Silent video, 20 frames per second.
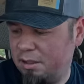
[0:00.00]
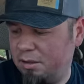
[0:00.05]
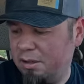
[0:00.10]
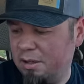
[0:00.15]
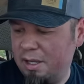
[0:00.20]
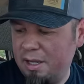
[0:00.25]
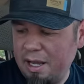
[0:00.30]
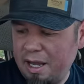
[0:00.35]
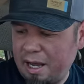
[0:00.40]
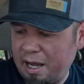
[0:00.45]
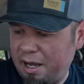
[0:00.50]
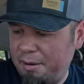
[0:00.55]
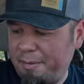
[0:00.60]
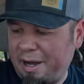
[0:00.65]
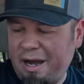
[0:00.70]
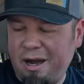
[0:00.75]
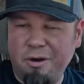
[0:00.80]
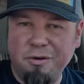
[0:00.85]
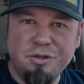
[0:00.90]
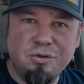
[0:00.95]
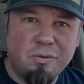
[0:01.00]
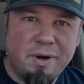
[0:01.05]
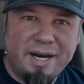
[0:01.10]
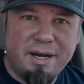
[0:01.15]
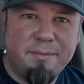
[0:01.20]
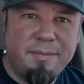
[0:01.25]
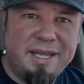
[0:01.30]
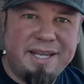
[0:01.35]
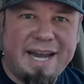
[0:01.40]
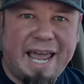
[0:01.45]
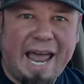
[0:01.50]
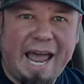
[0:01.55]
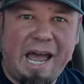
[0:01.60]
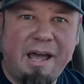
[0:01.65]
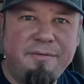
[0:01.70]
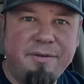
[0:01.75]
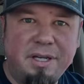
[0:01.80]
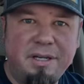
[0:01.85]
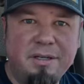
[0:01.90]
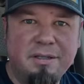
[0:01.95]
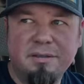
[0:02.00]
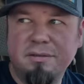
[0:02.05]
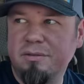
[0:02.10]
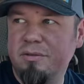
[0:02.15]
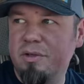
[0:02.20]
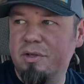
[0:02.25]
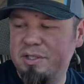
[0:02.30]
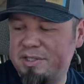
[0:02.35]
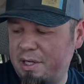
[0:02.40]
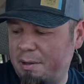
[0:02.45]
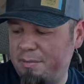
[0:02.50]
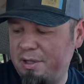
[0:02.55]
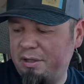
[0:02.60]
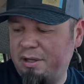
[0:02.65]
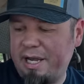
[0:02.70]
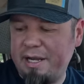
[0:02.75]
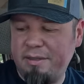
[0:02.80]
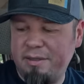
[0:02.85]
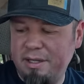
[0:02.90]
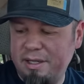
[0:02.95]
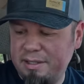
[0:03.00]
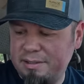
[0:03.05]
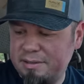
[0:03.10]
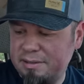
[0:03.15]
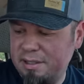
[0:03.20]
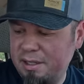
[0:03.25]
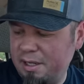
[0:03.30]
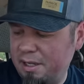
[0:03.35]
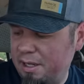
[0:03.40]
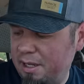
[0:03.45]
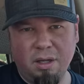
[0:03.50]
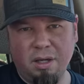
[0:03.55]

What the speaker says: So I always recommend having something like this.